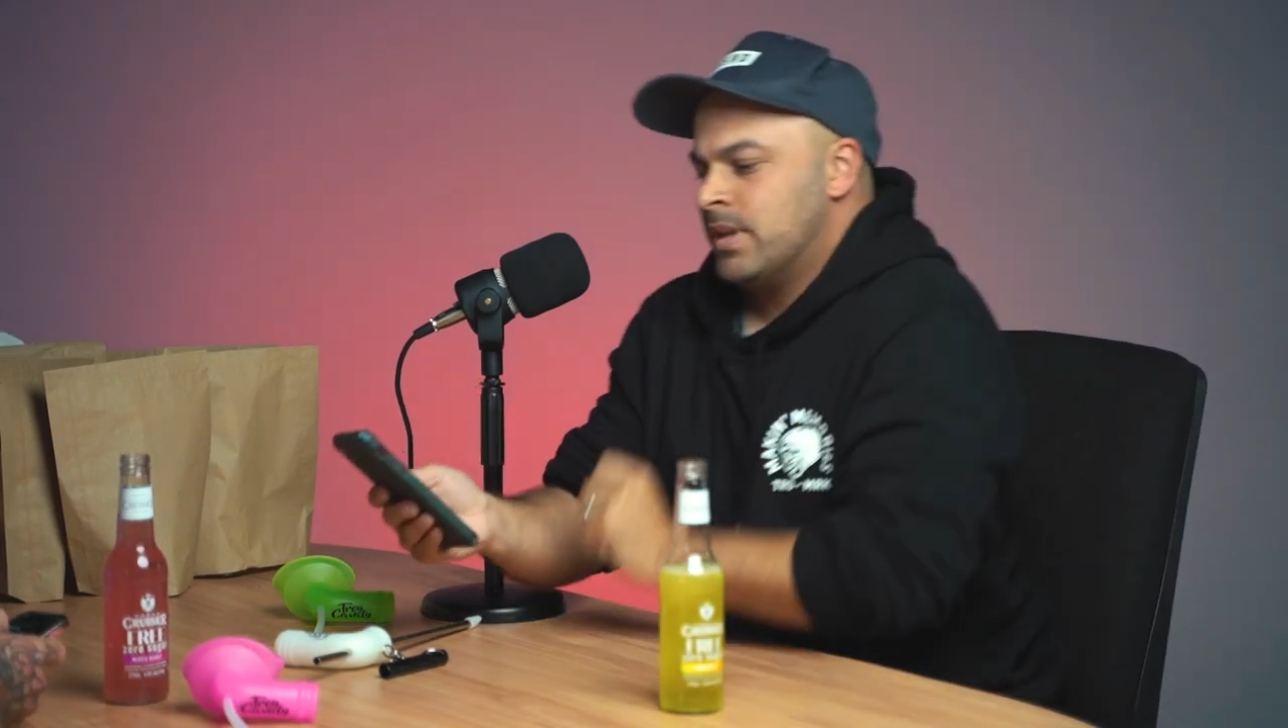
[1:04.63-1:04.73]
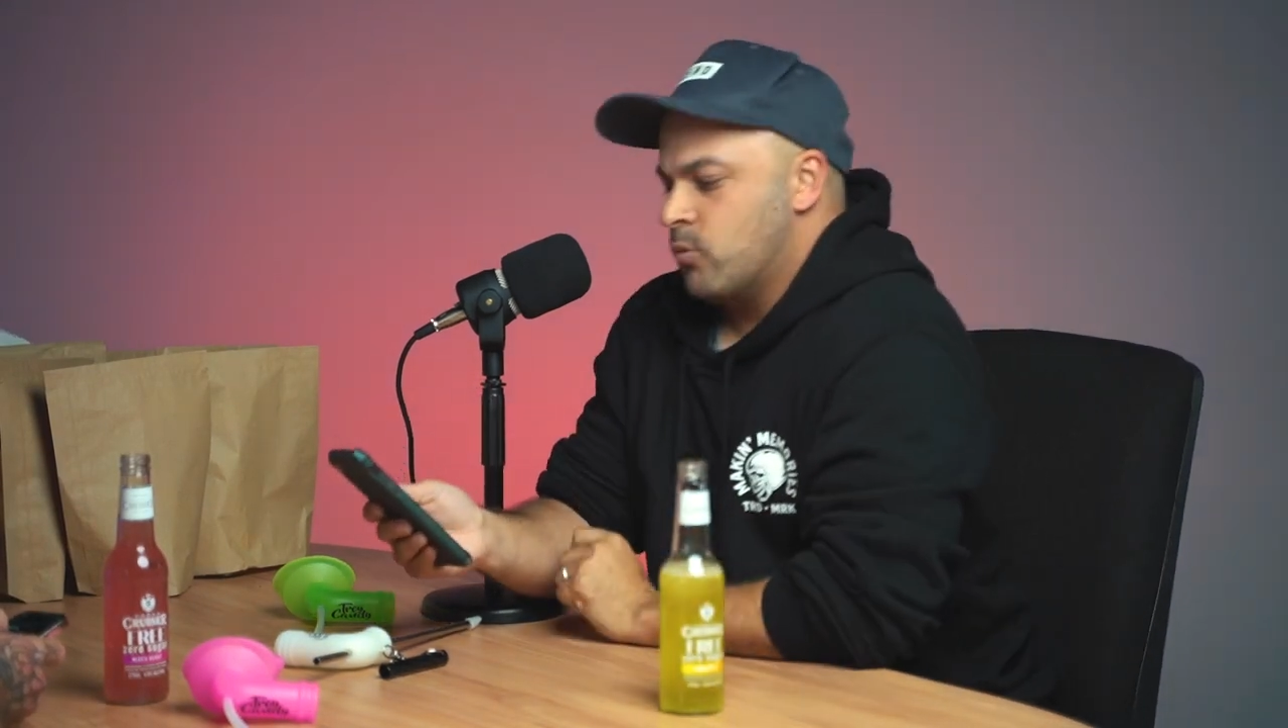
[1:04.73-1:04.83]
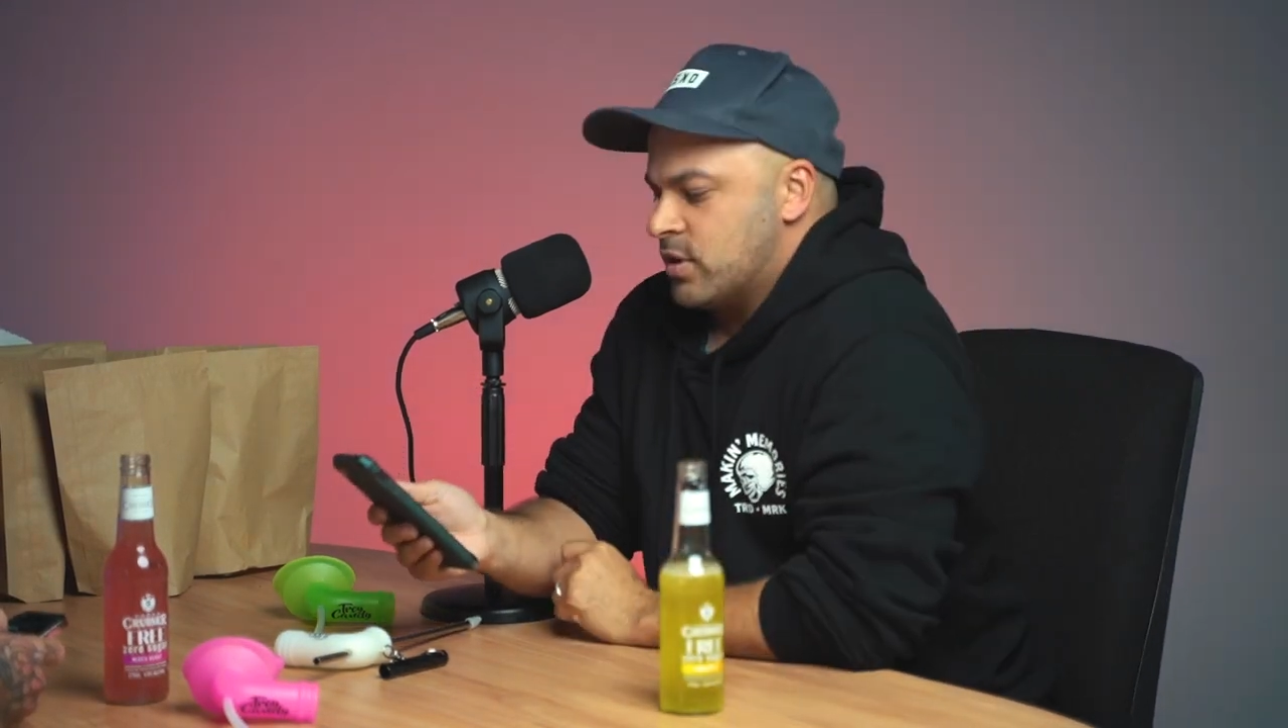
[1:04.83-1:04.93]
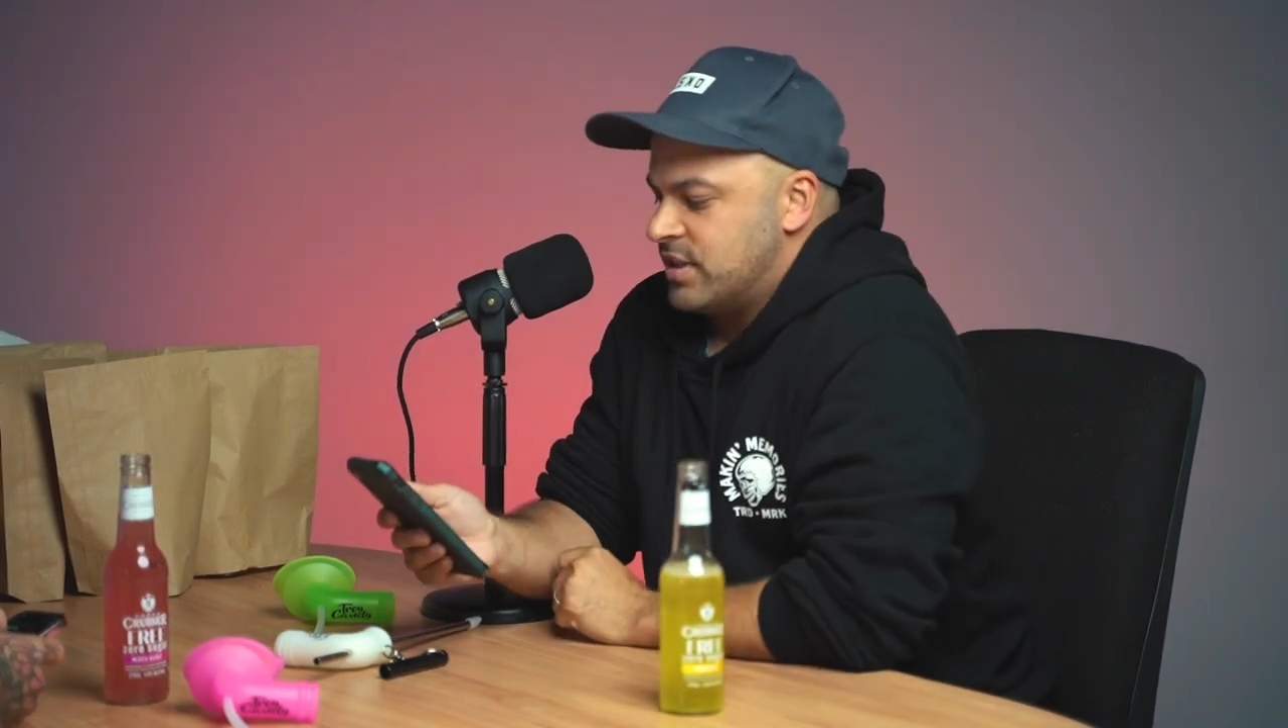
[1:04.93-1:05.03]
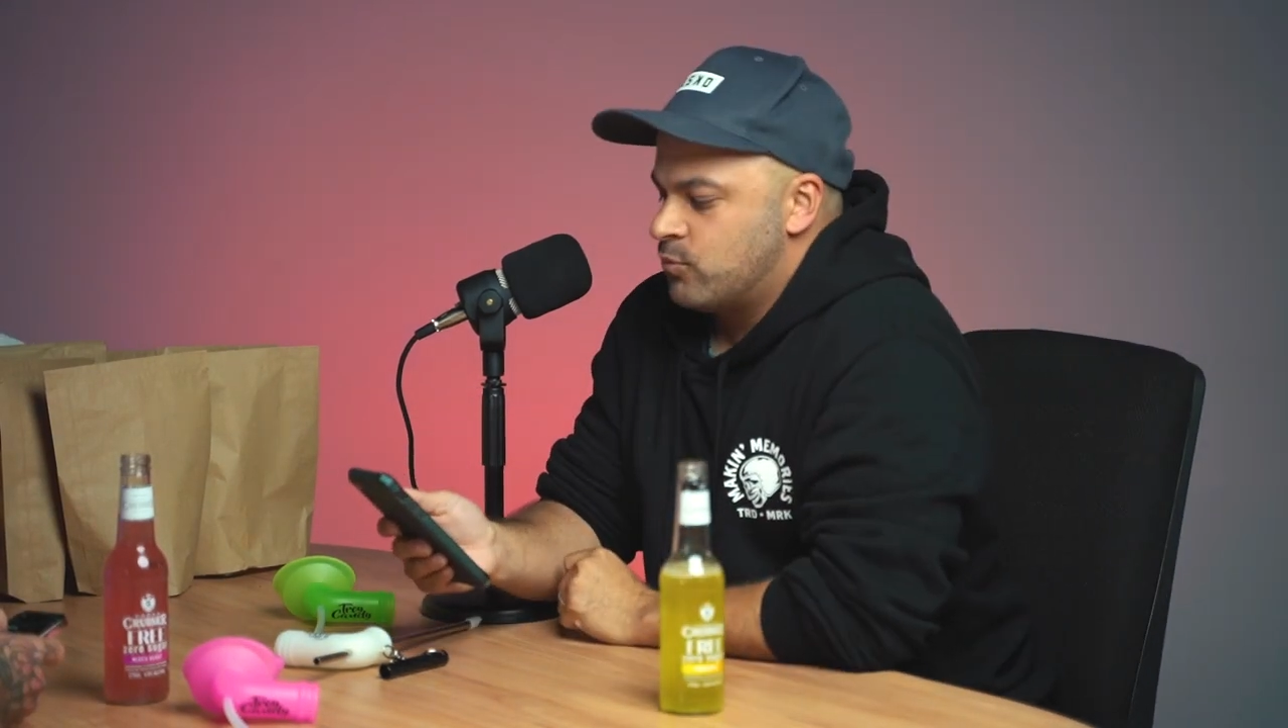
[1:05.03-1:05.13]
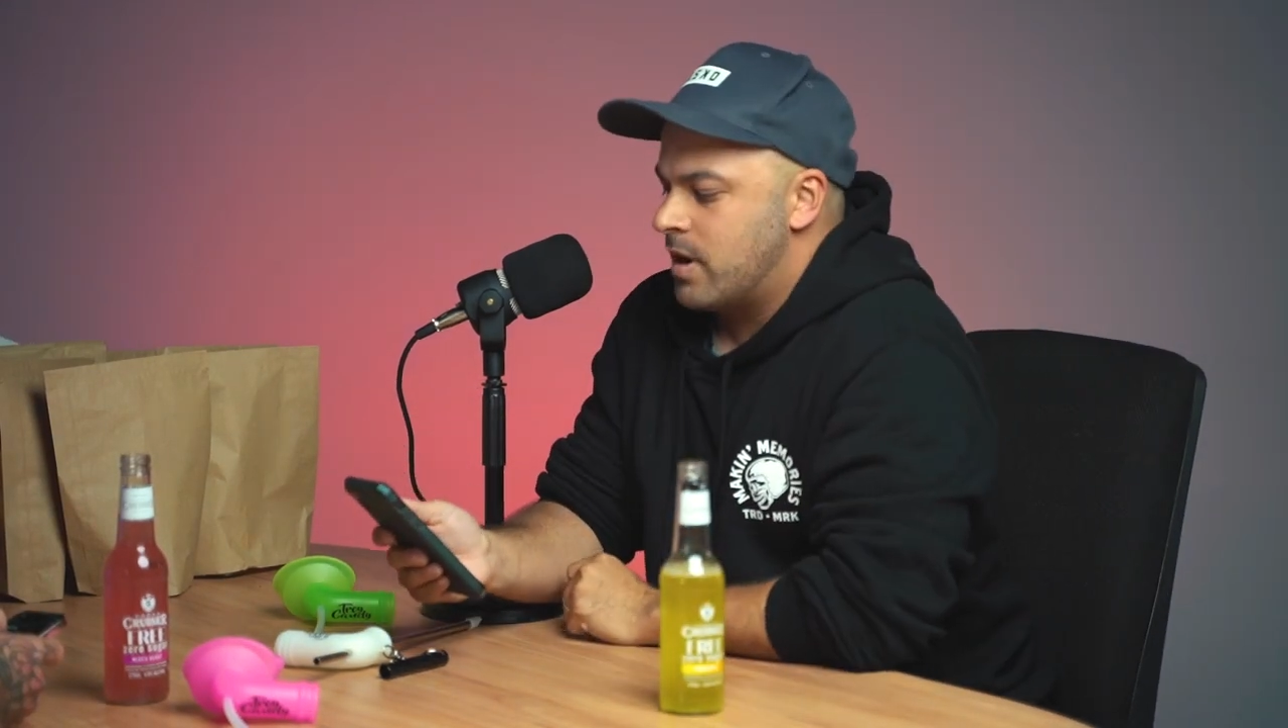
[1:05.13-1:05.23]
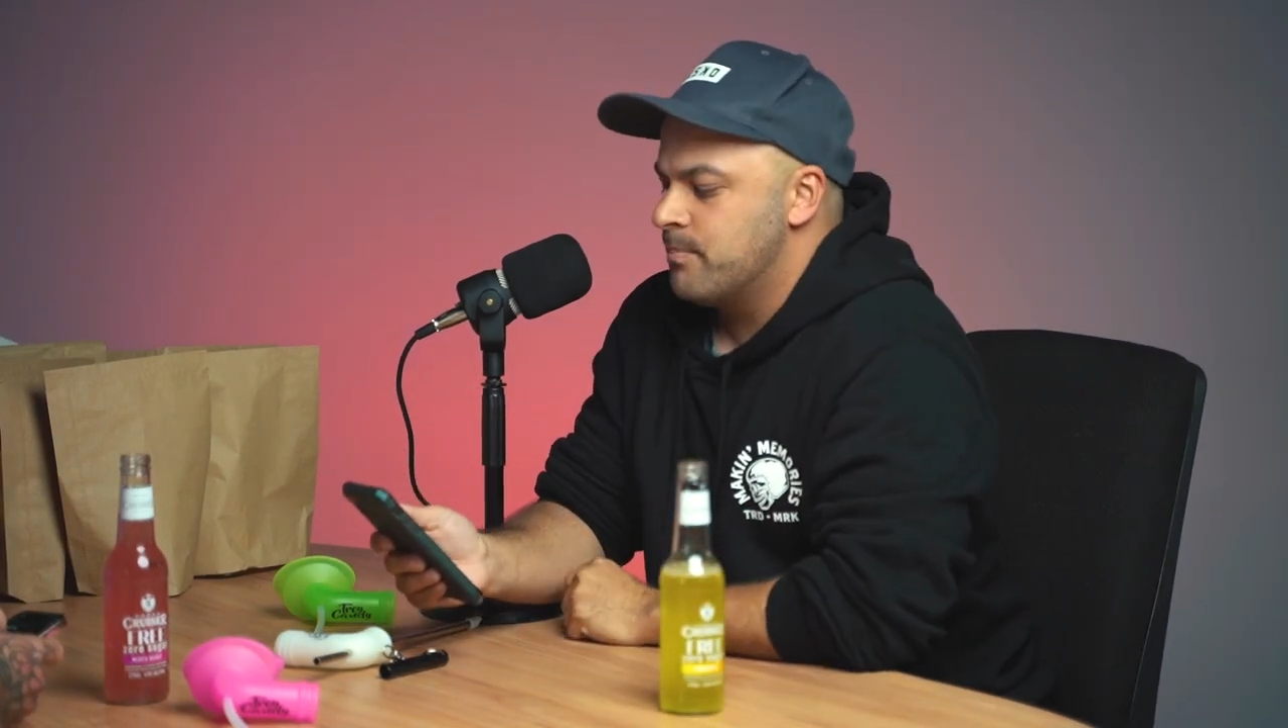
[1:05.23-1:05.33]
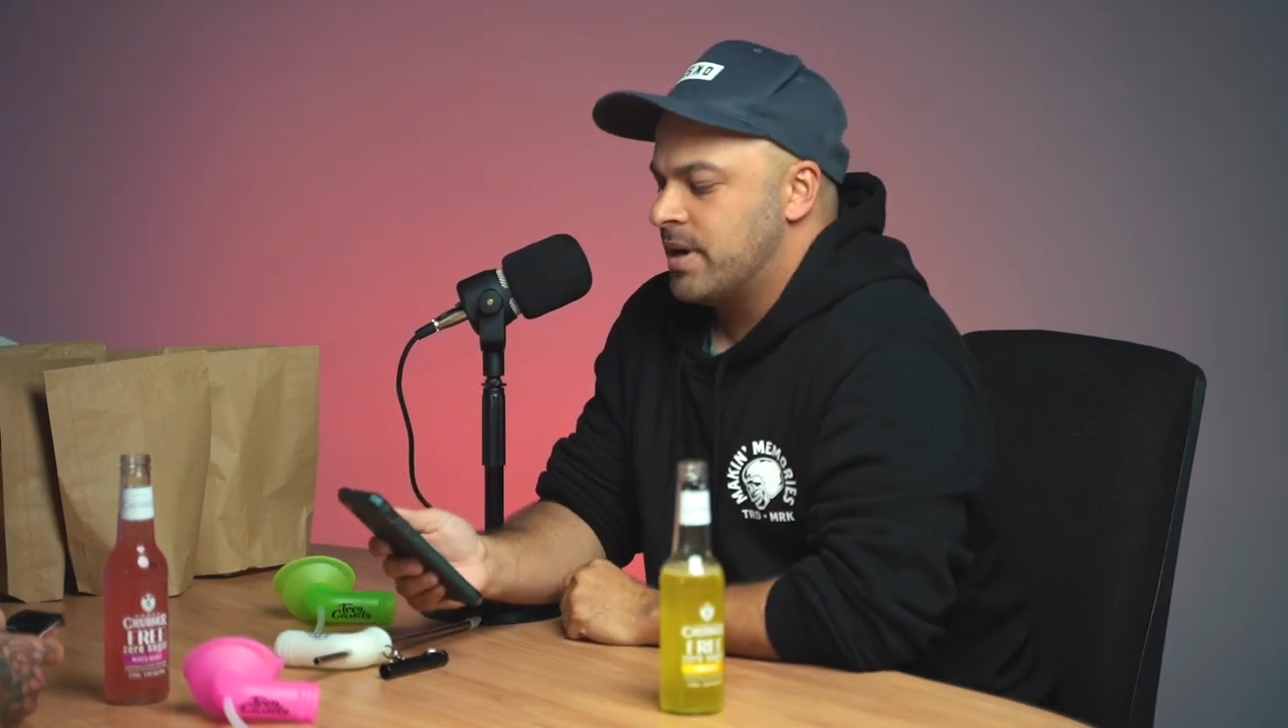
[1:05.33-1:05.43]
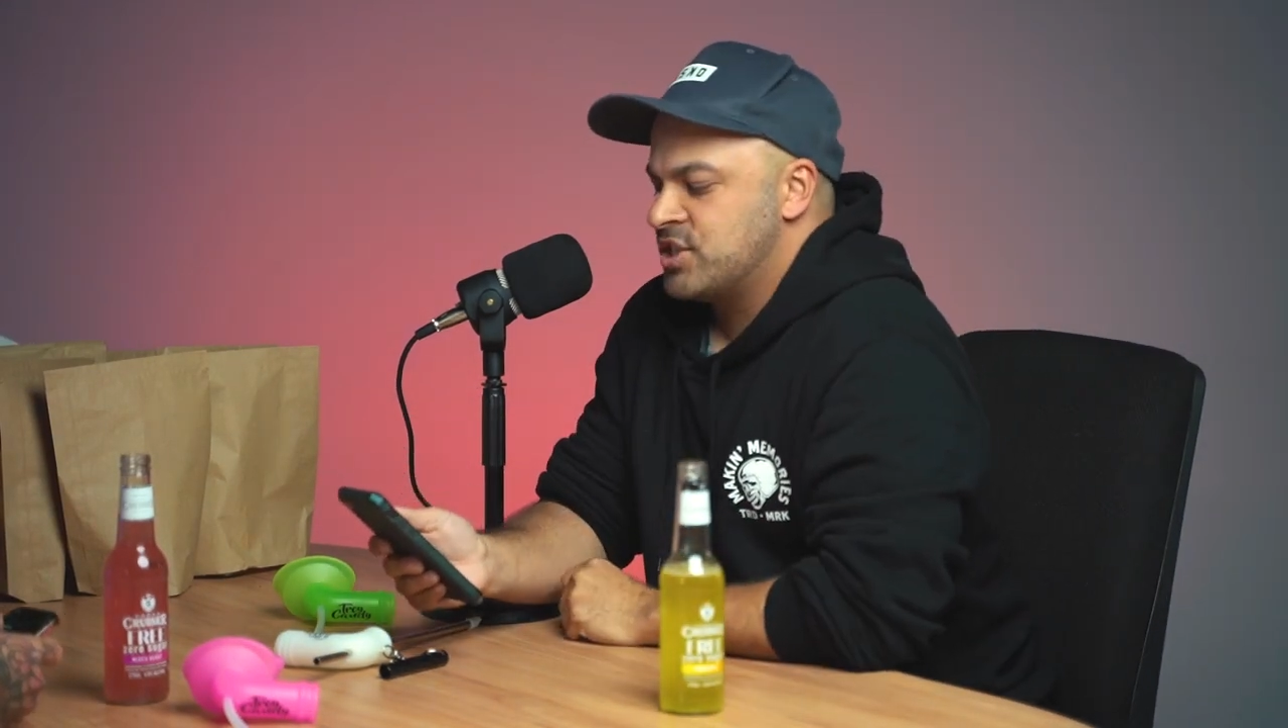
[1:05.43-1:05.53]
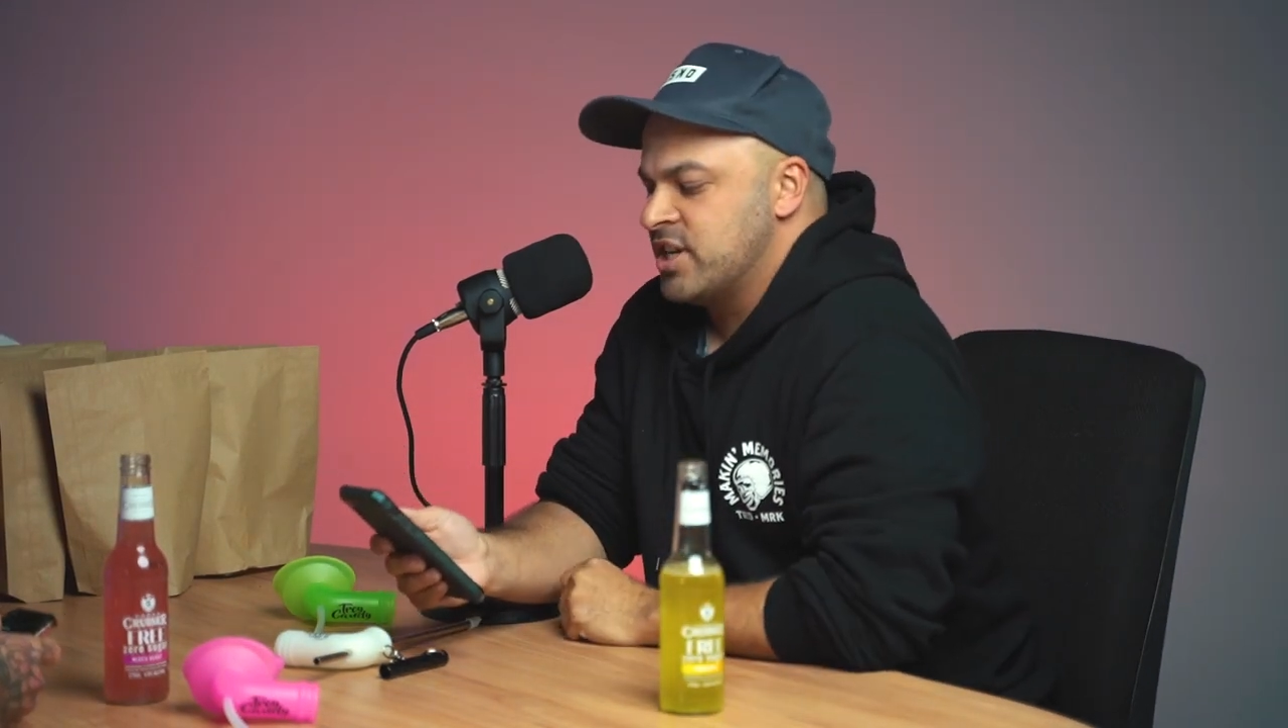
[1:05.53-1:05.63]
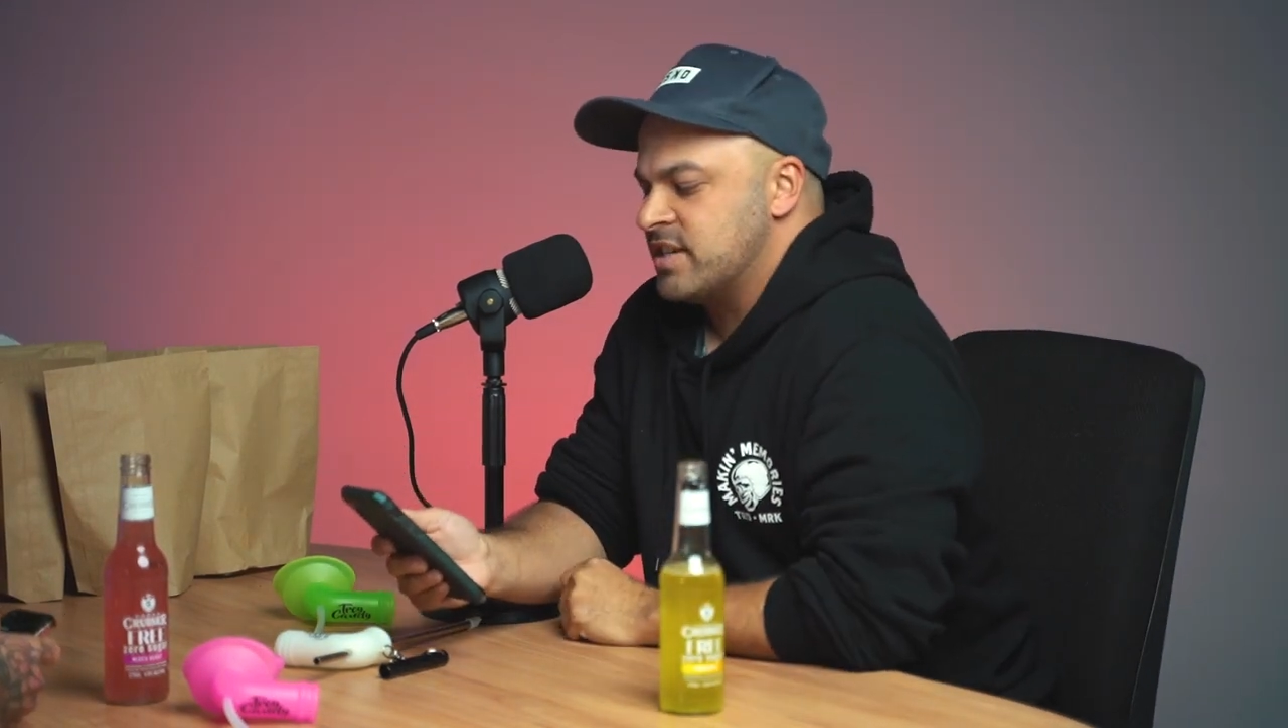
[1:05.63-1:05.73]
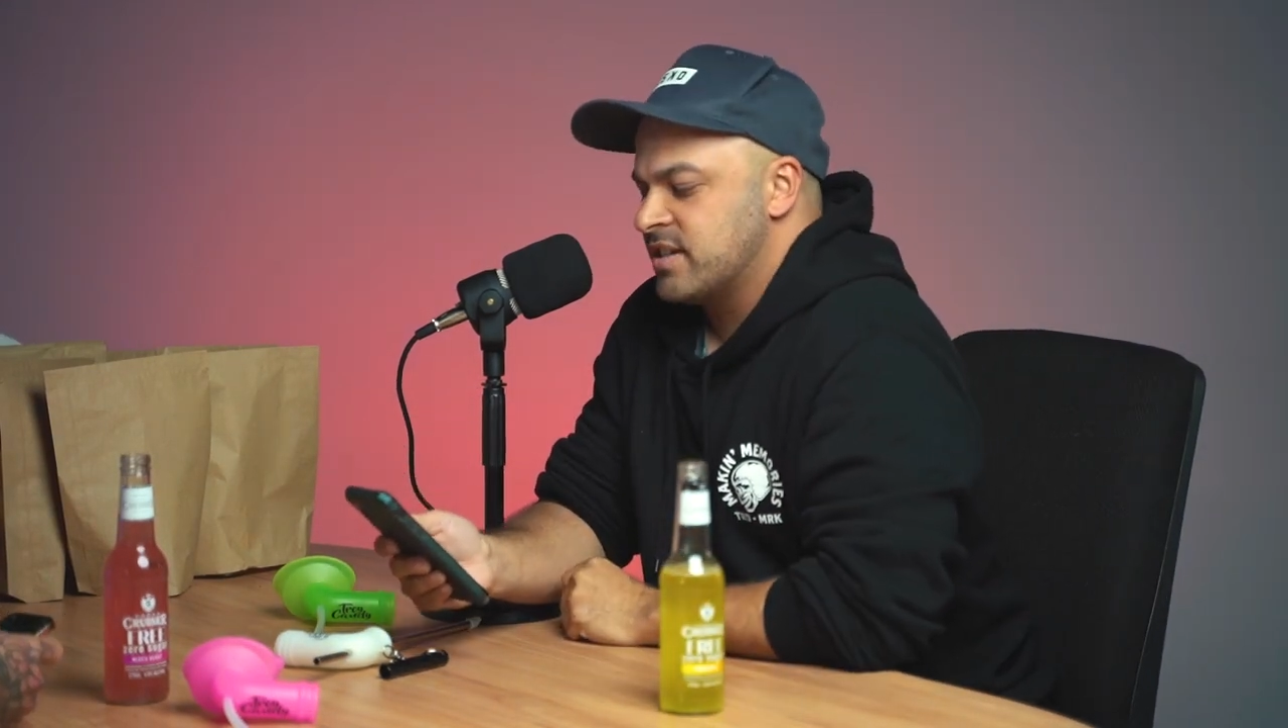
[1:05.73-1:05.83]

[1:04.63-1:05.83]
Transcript: What did one butt cheek